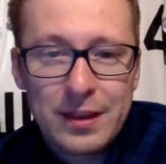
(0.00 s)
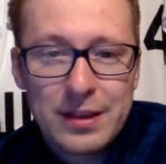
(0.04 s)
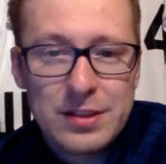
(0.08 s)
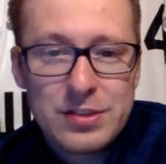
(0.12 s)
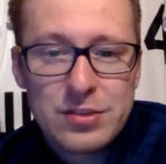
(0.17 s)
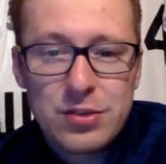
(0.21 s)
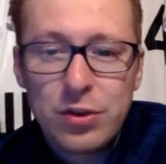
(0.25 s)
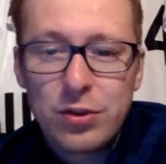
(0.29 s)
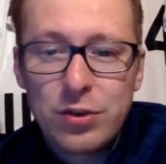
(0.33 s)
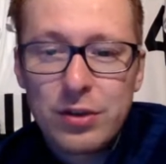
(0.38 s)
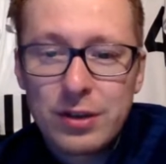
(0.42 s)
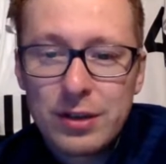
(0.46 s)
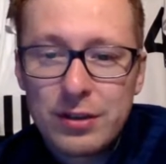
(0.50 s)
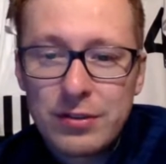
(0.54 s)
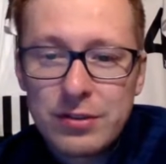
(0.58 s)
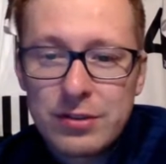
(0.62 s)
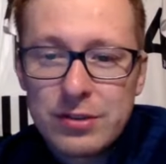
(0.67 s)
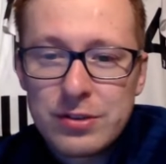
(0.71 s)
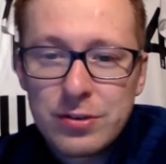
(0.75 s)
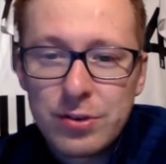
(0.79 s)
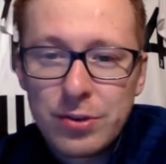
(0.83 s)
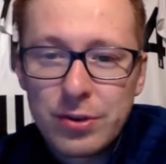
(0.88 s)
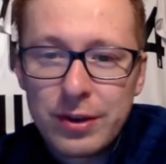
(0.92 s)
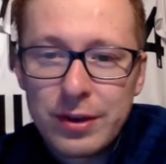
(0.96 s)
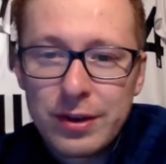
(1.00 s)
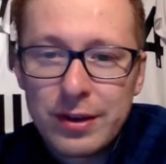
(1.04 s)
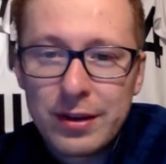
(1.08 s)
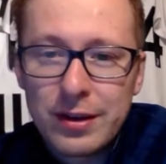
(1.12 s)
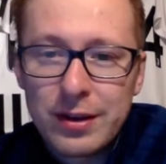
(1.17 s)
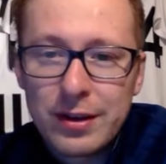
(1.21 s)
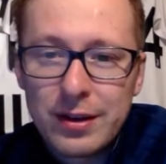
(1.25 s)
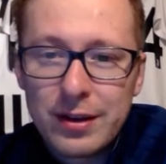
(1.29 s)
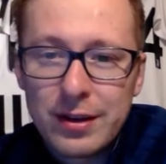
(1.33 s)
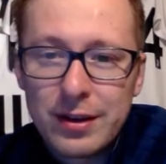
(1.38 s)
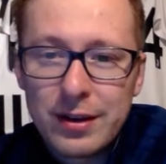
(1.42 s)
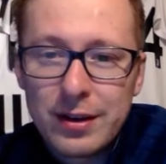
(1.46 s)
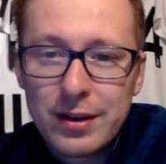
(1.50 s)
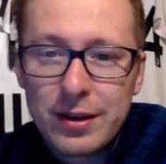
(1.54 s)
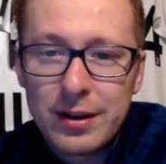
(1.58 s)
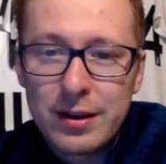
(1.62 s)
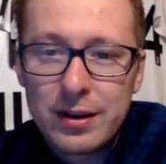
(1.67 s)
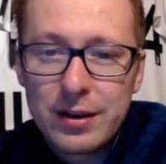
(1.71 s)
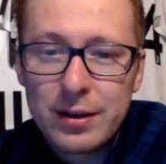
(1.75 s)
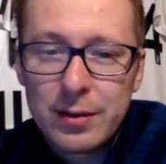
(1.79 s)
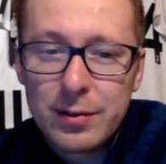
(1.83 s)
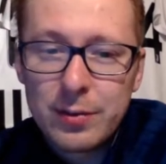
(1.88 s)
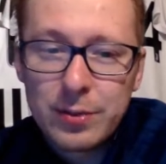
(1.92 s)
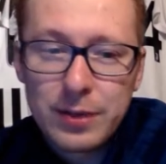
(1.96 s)
totally different story. I
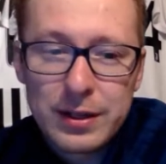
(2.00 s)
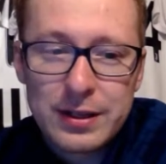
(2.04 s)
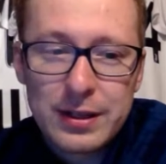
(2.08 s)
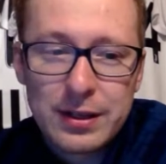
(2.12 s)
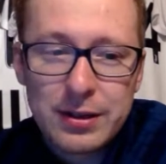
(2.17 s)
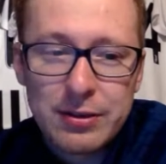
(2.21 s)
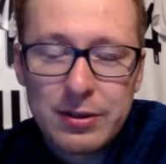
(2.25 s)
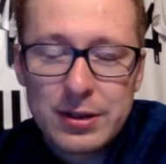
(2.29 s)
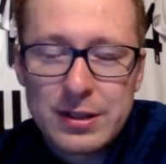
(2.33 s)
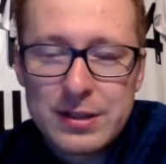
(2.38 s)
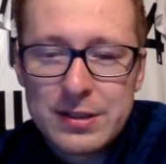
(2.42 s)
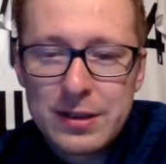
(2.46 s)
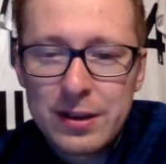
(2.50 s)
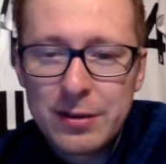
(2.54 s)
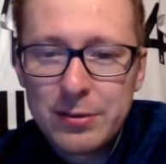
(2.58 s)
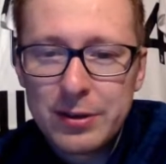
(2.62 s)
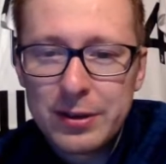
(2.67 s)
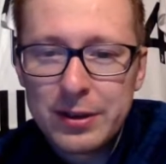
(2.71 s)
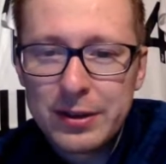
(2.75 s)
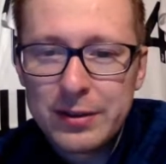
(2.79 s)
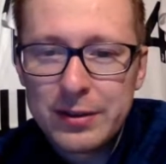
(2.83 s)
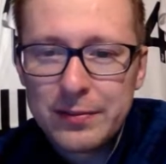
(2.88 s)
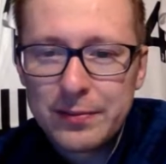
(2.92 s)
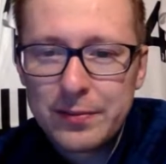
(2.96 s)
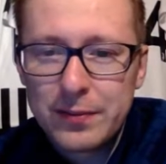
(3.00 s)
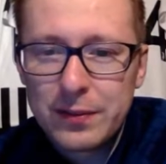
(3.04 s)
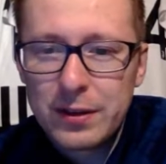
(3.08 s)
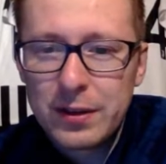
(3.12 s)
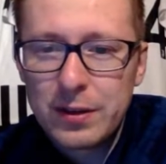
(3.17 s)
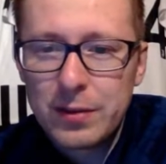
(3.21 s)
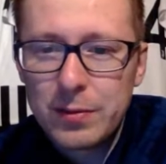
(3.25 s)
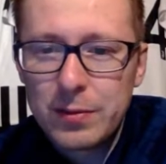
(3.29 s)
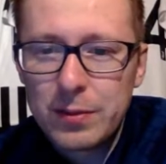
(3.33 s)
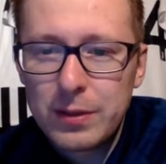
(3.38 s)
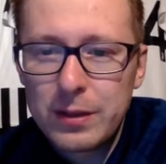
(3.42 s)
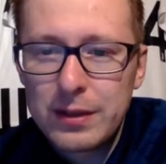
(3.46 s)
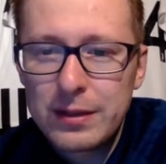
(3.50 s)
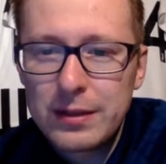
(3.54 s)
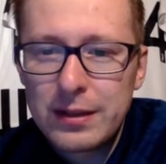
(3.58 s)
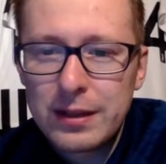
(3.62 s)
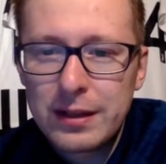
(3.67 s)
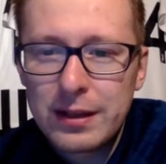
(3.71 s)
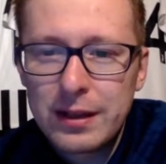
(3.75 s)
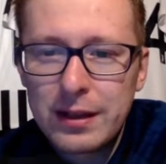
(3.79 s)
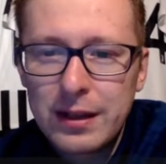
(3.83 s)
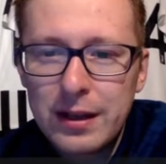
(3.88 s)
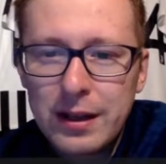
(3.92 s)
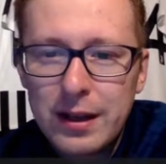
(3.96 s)
completely agree, Samir.
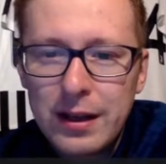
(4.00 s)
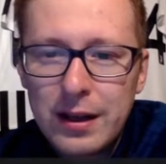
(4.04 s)
Completely.